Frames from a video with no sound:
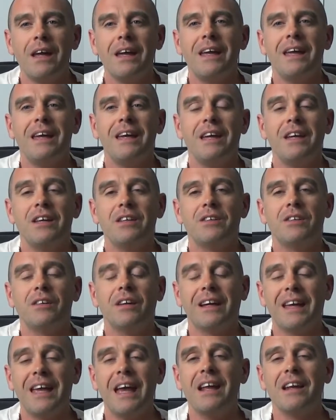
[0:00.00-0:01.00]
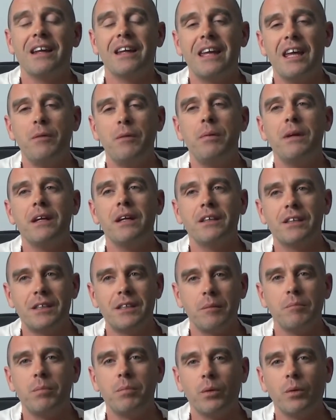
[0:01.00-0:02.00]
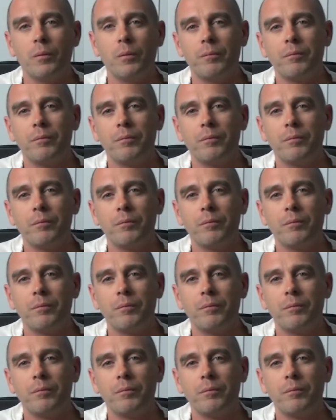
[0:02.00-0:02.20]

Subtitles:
is, again, keeping it simple.